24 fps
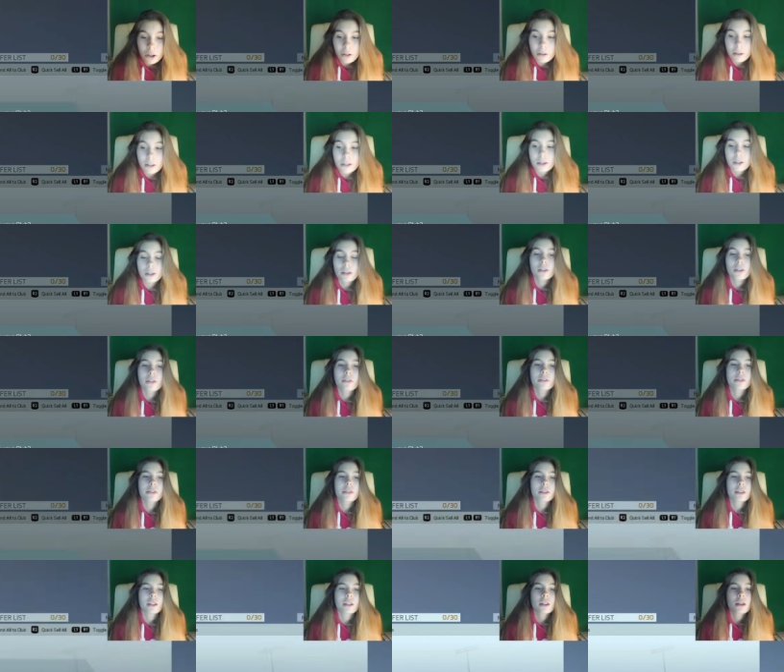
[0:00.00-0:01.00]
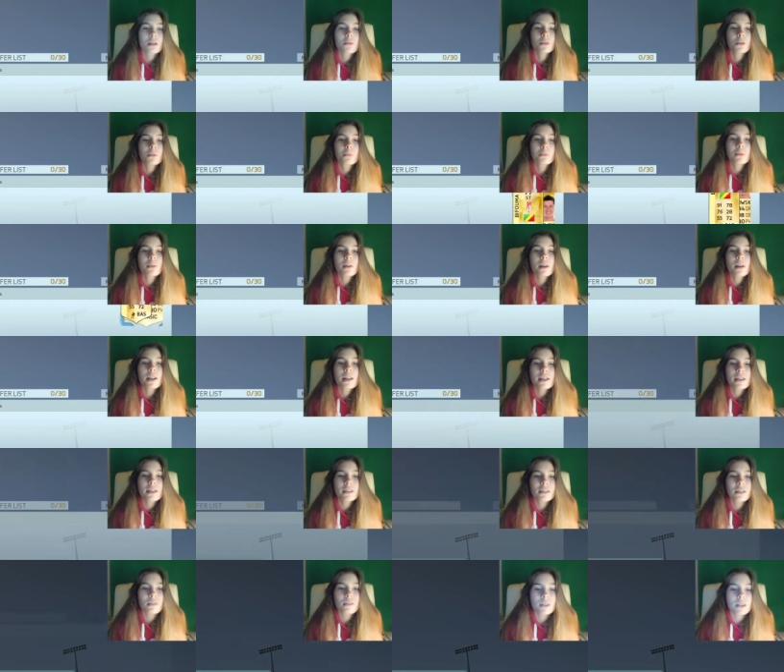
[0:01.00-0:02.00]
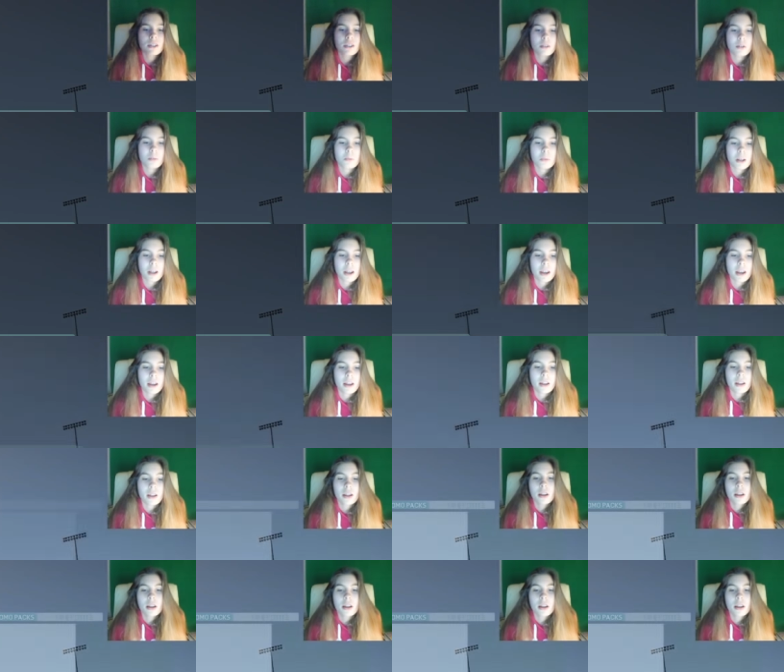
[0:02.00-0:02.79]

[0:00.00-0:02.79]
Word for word: Holy shit, holy shit. Come on, please give us a good player.